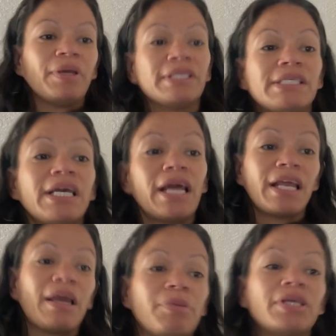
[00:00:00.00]
Instead,
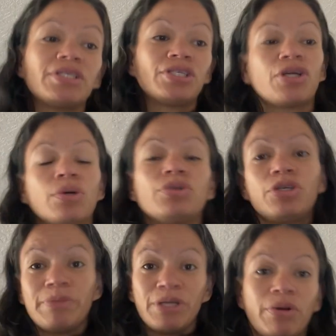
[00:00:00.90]
Ammon is to go
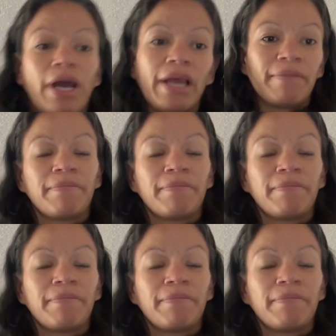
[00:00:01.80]
to Madoni.